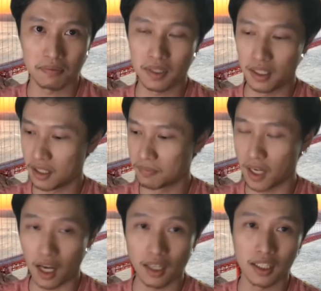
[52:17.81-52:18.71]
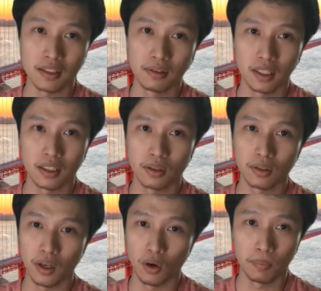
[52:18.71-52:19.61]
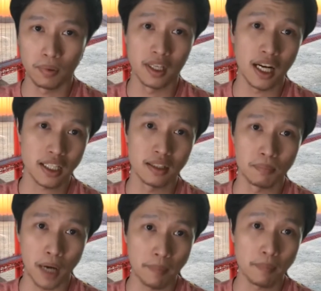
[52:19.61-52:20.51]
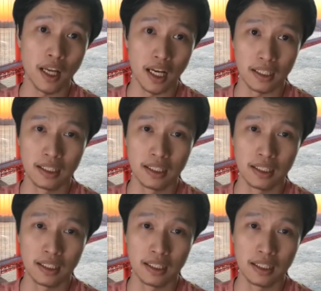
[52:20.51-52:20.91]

enough knowledge to control the whole production pipeline.